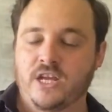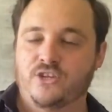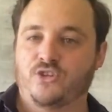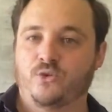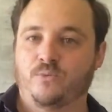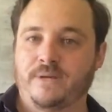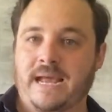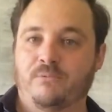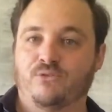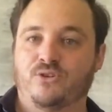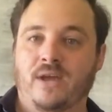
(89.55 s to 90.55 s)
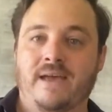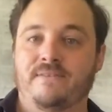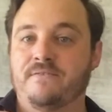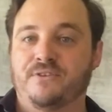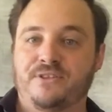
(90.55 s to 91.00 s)
to be able to have
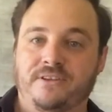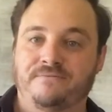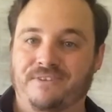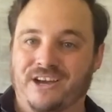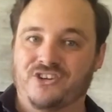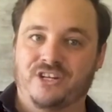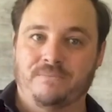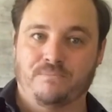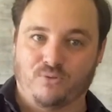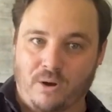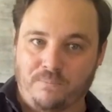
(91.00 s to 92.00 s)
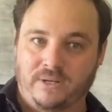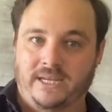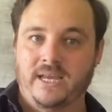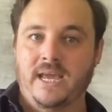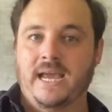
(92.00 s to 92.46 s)
everything functioning
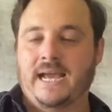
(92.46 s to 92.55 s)
properly.